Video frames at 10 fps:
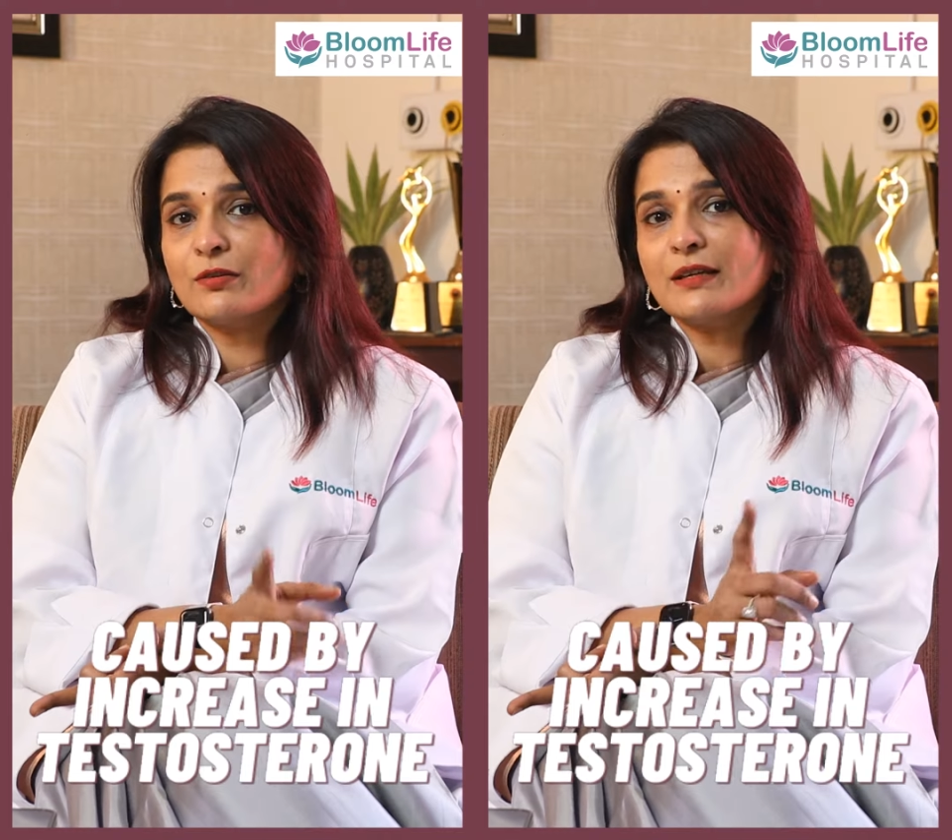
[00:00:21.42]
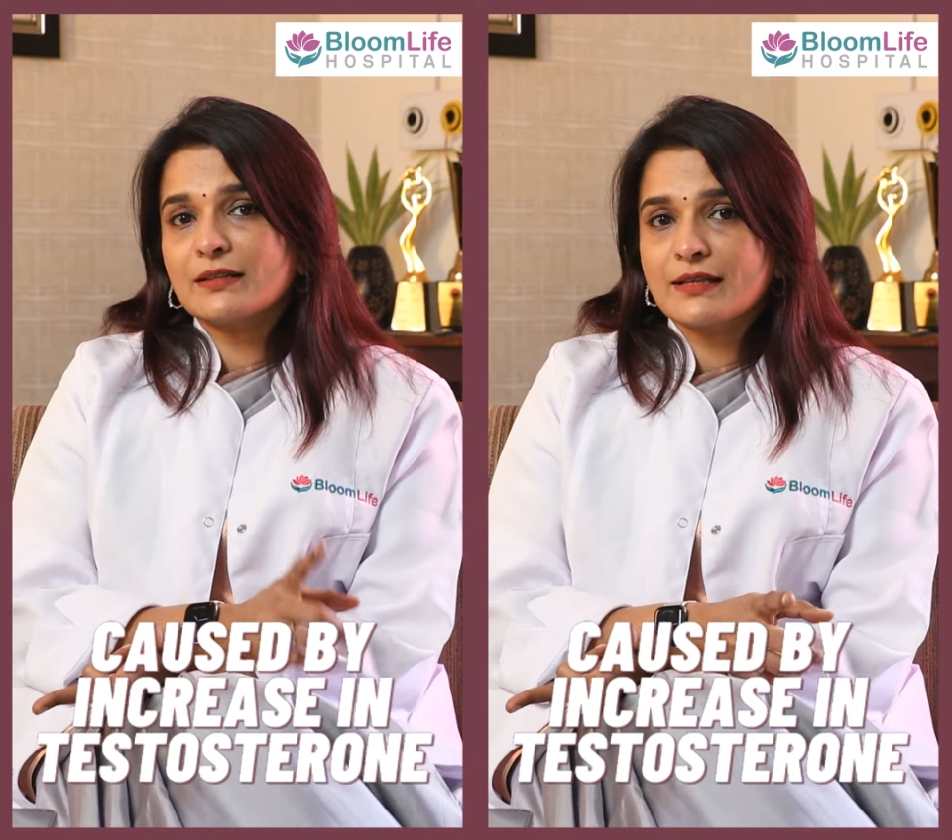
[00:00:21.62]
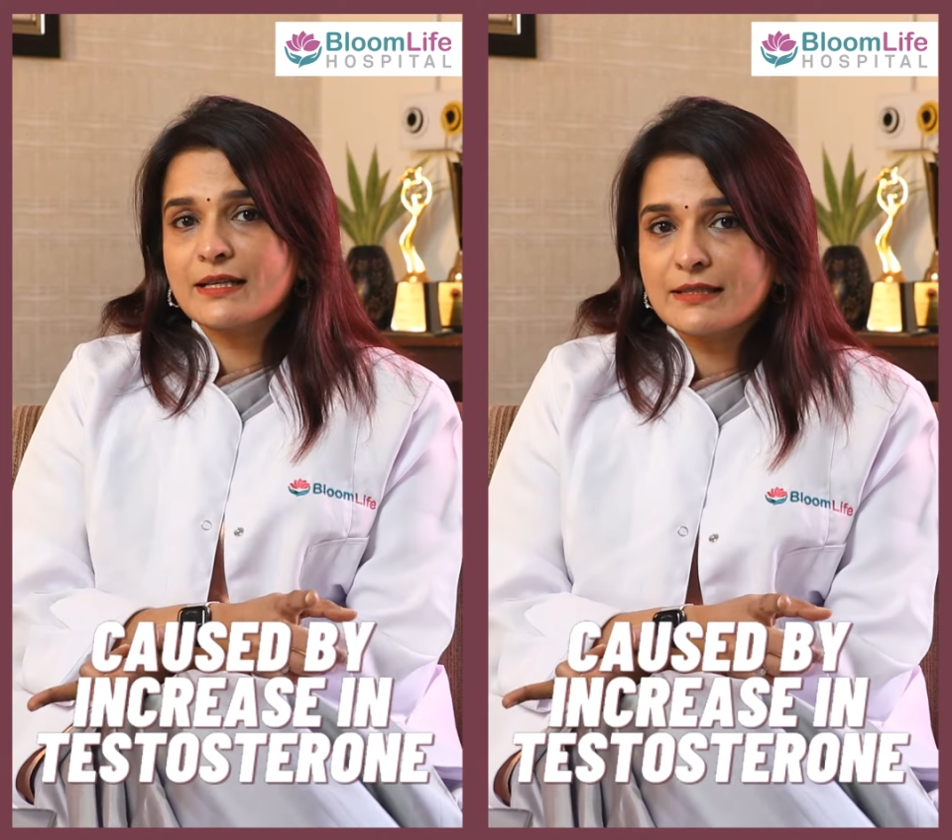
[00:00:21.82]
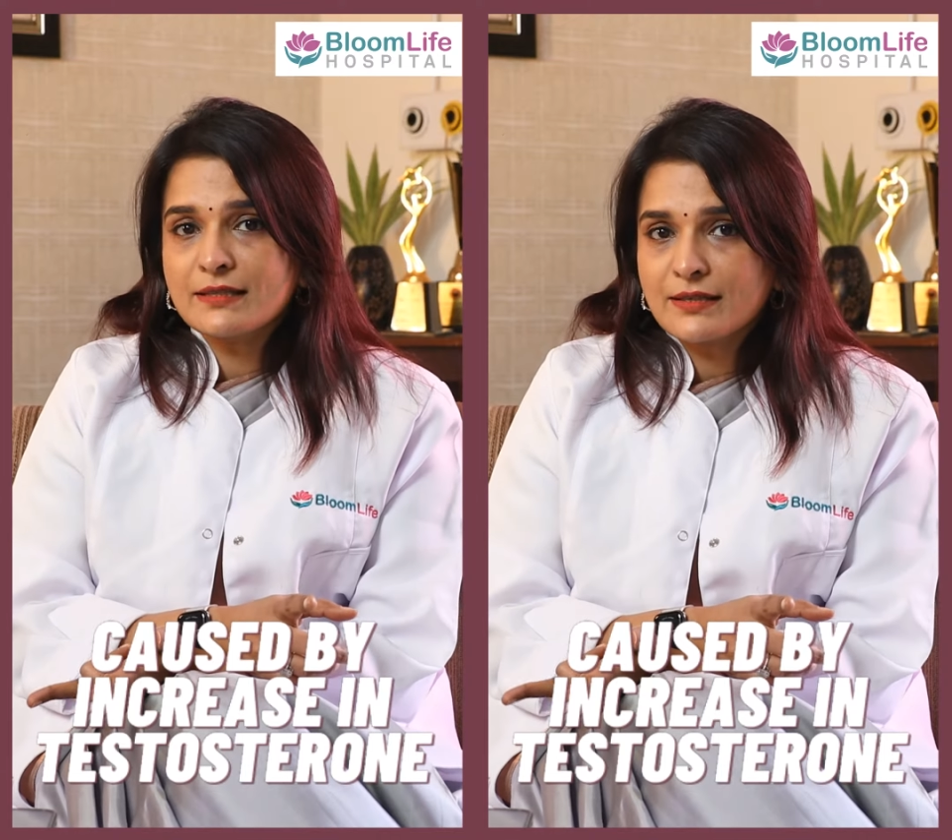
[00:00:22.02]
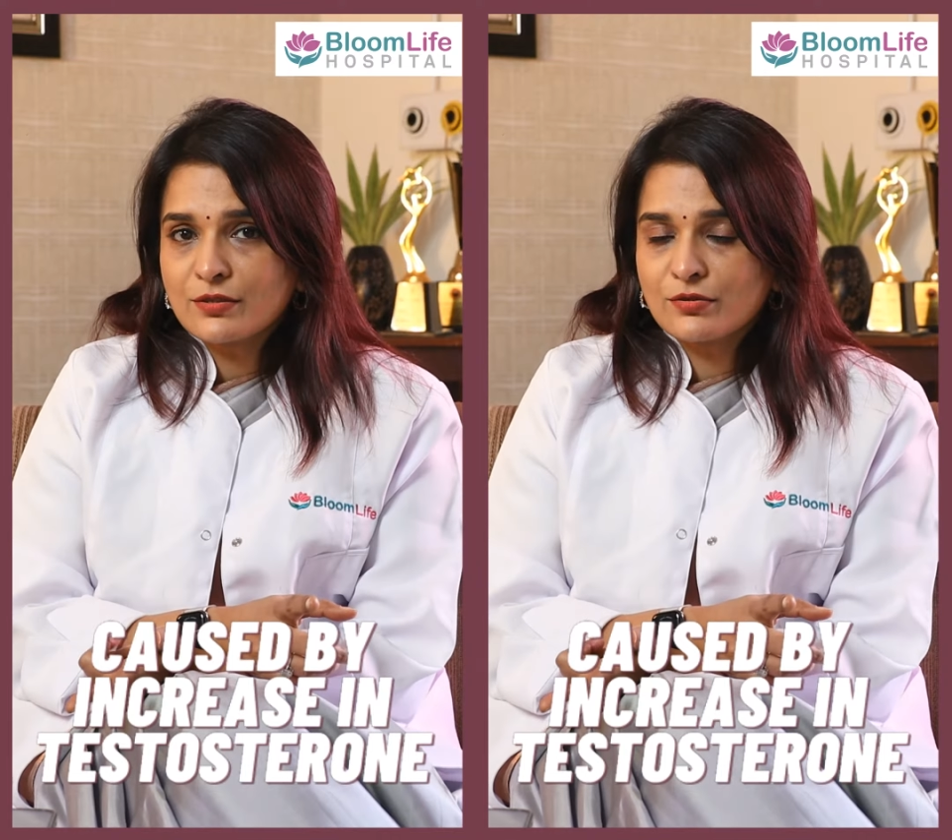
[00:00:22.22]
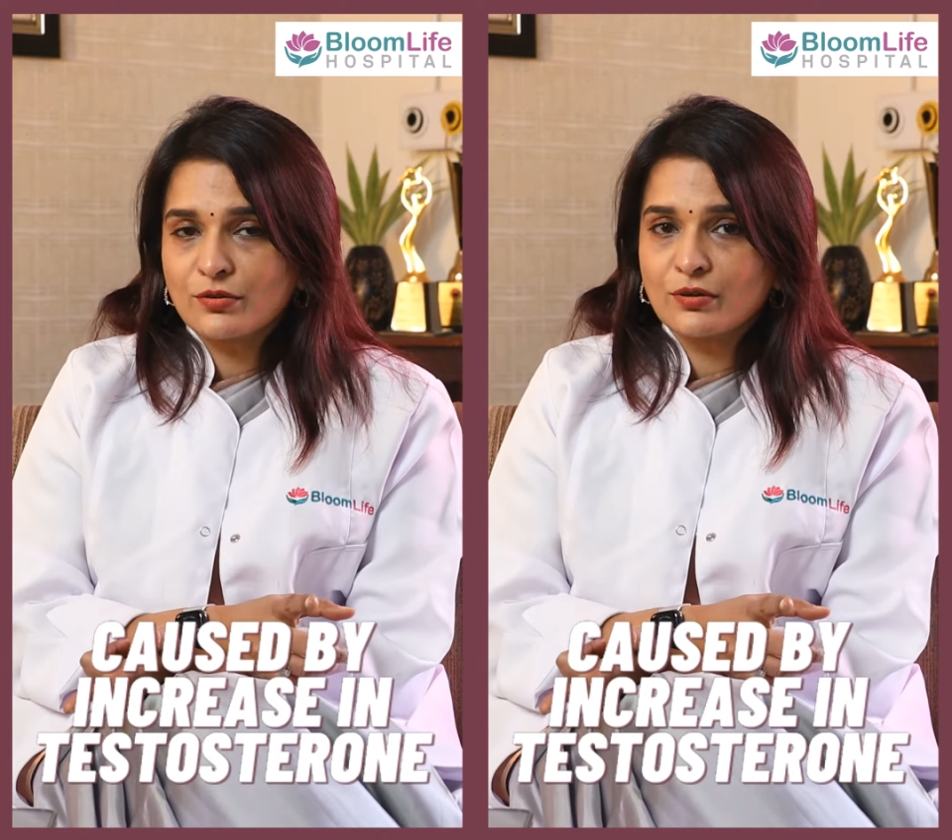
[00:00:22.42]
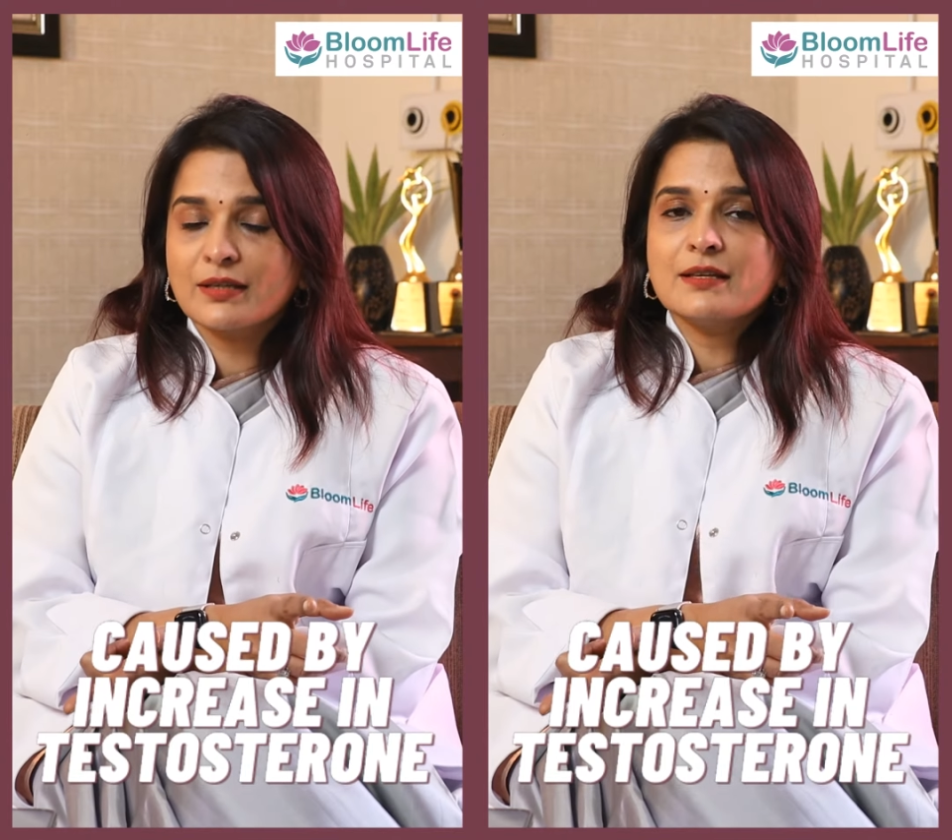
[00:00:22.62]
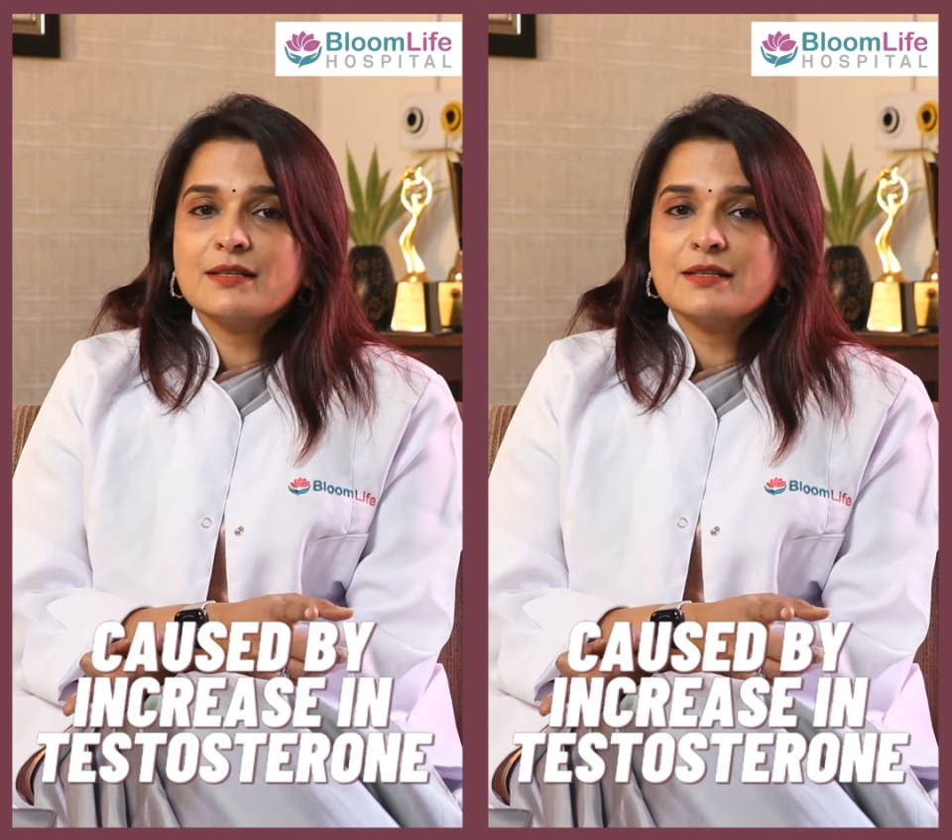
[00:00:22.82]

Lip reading: your increase in testosterone.